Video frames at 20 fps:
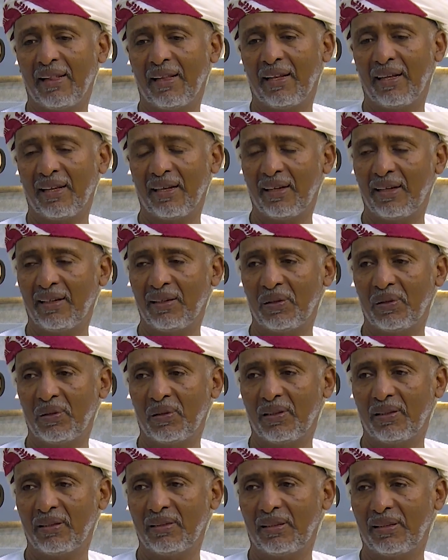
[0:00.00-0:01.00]

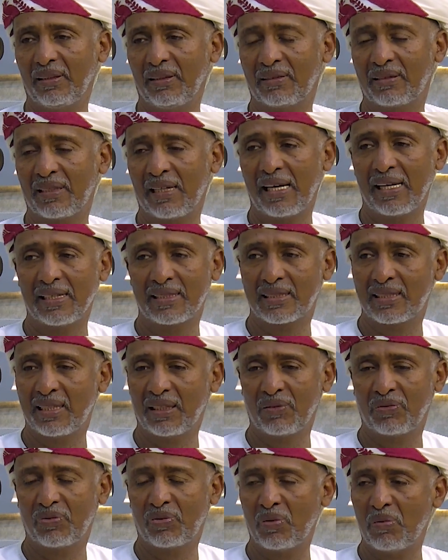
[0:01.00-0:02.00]
it
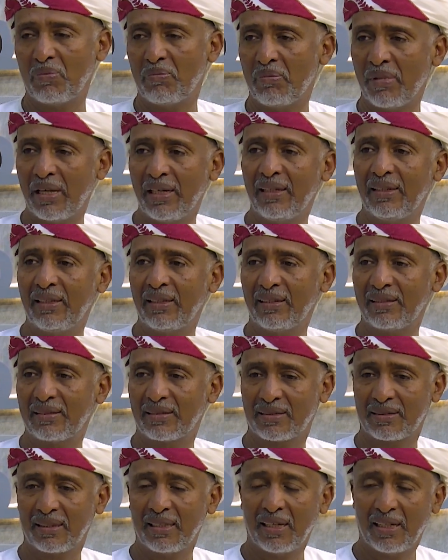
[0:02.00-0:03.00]
lasted for many
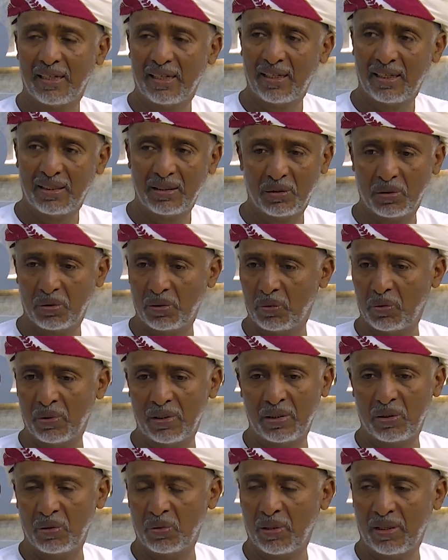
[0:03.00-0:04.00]
years.
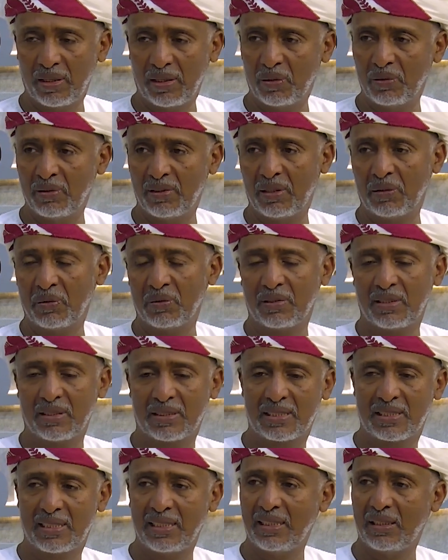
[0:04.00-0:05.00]
When you are on the
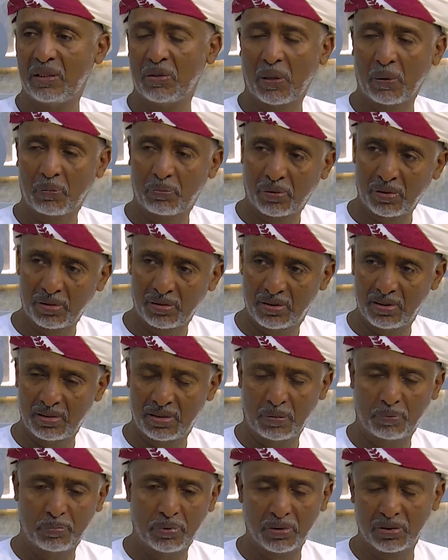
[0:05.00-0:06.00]
sea, you approach
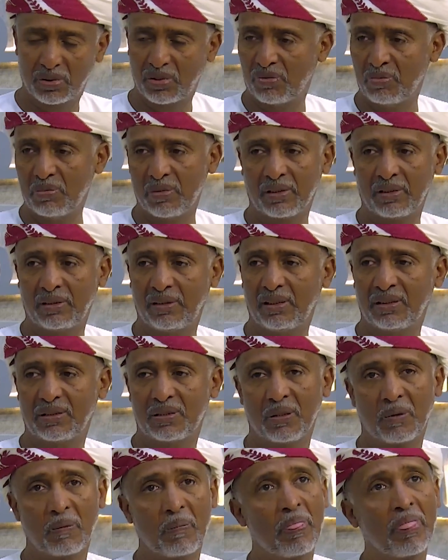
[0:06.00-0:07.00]
the port of
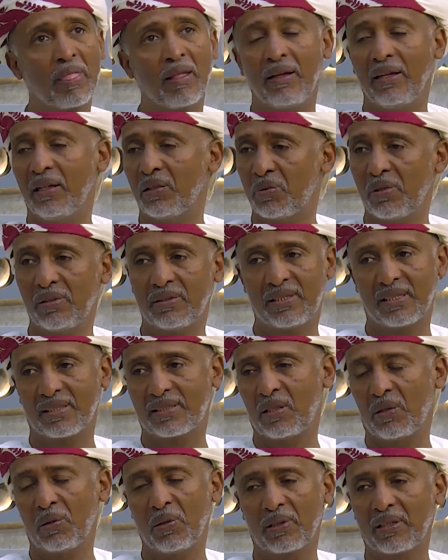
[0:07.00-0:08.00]
Mogadishu, it will
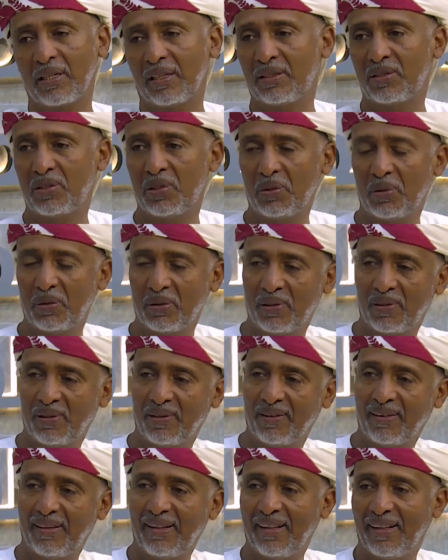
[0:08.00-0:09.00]
just look at
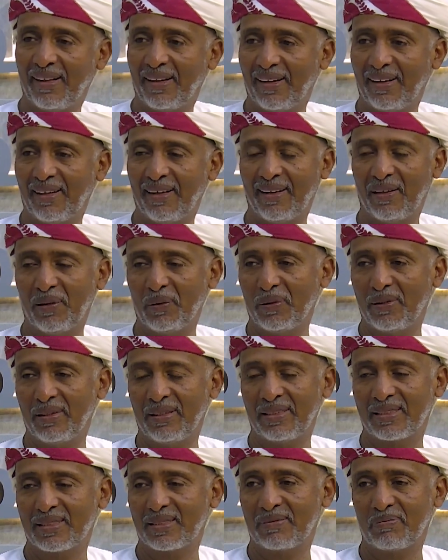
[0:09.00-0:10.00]
you, with
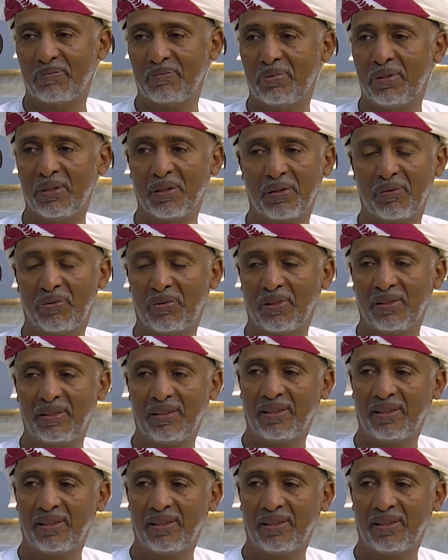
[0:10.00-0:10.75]
this beautiful